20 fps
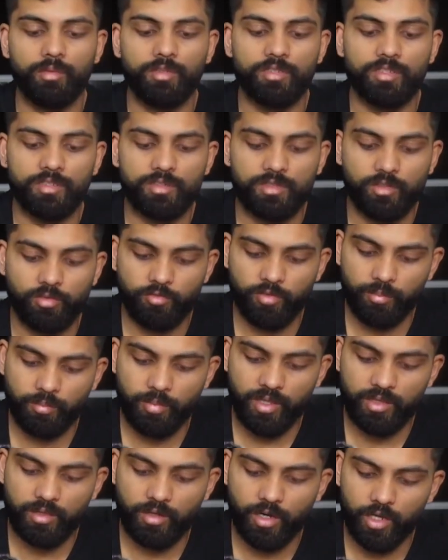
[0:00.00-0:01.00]
This is the
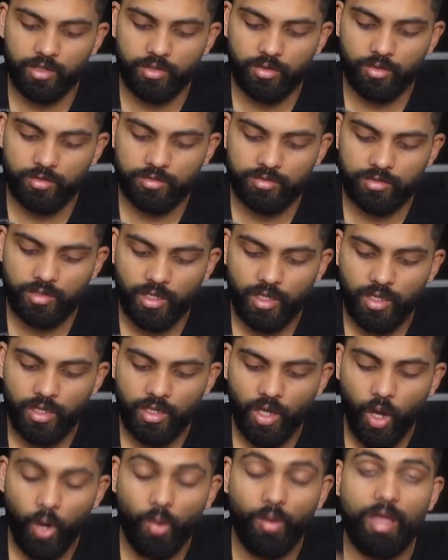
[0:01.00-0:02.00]
Fitbit that I use.
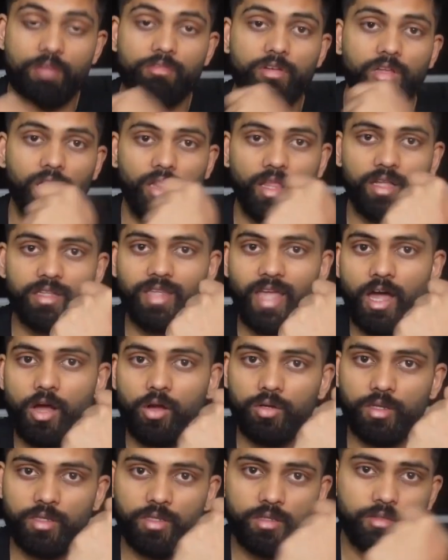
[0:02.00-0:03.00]
I'll have it linked
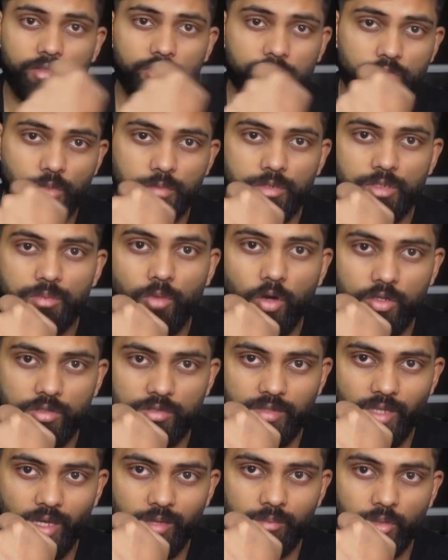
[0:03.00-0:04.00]
down in the description
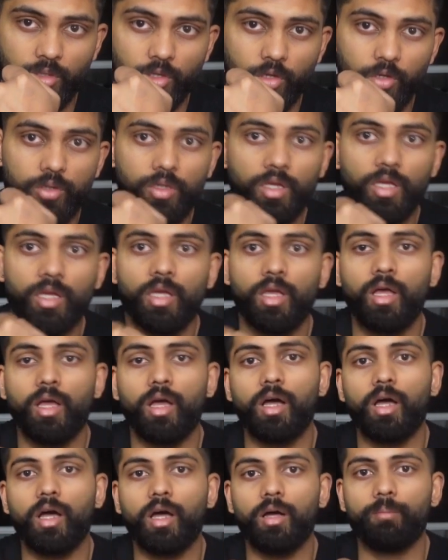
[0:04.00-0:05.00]
box down below.
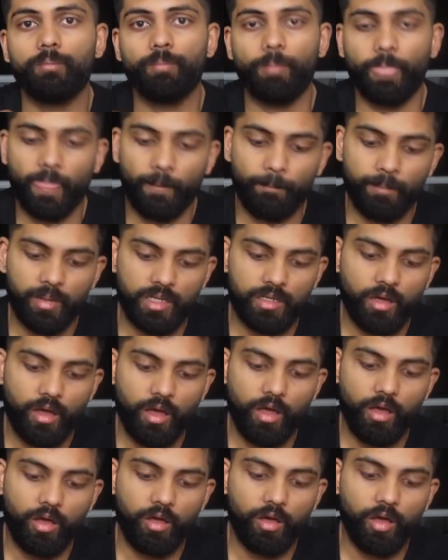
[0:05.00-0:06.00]
But
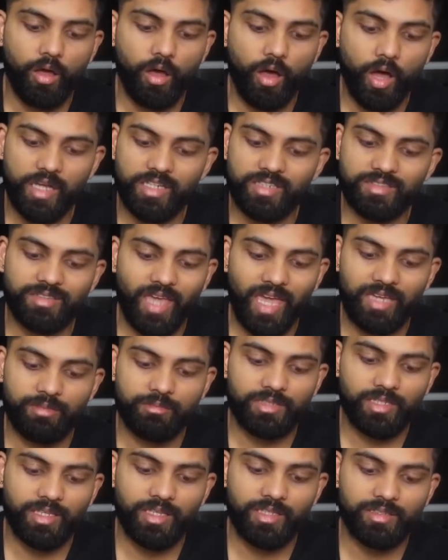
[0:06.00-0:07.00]
I just
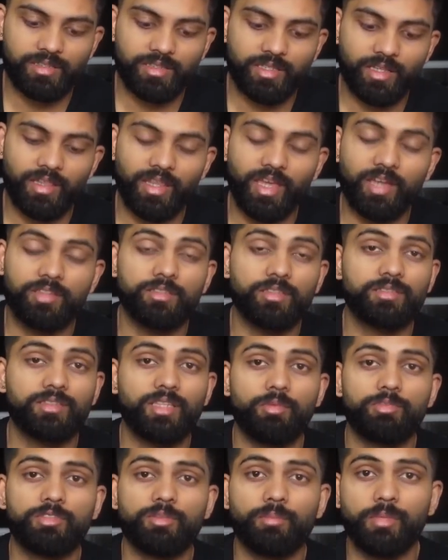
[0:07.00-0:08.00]
aim to hit 10,000
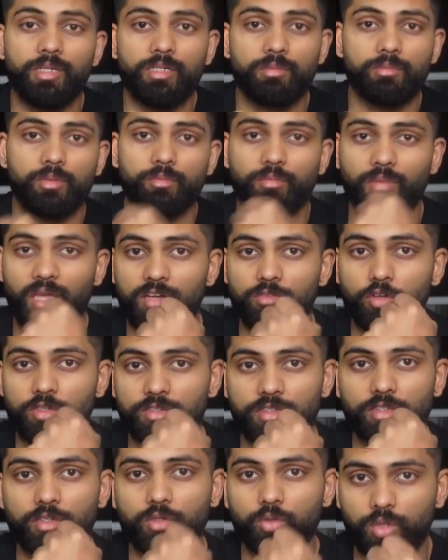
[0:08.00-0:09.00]
steps minimum
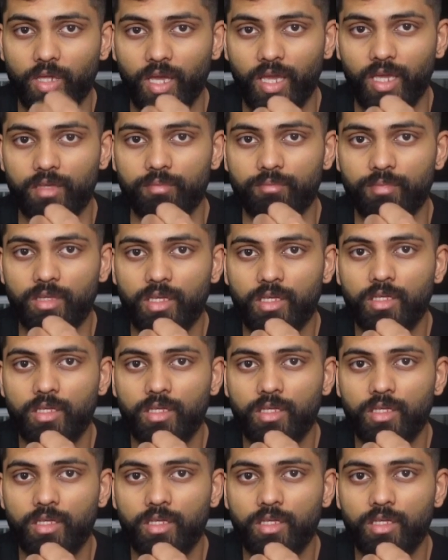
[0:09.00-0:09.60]
every single day.